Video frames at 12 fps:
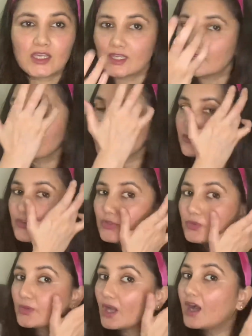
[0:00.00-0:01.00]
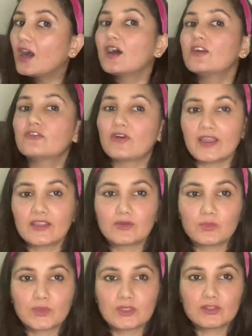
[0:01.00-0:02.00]
if you are
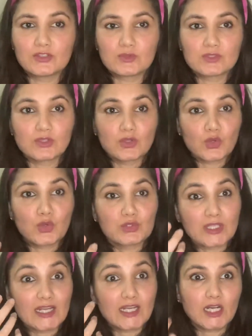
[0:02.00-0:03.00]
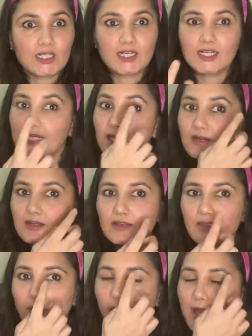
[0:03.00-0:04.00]
fine with using thanda under
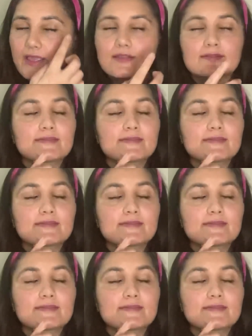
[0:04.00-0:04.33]
your eyes,